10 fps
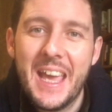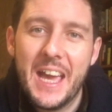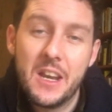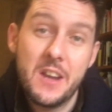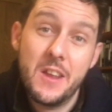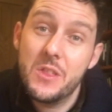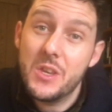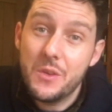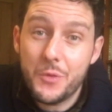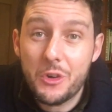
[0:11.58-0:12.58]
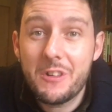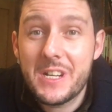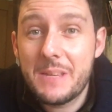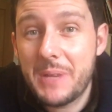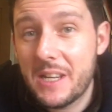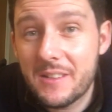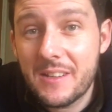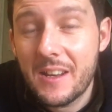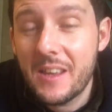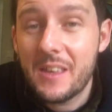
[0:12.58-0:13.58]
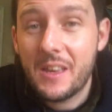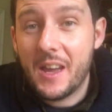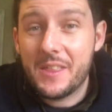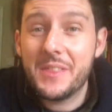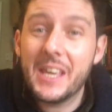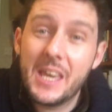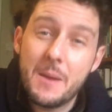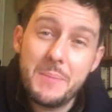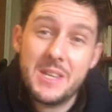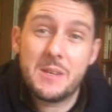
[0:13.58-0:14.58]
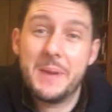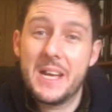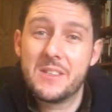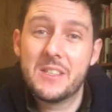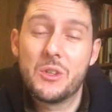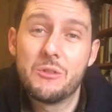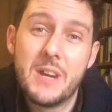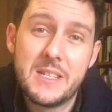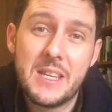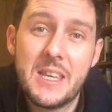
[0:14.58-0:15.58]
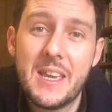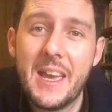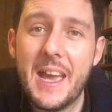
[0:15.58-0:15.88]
And I know that you've already been thinking a bit about it already.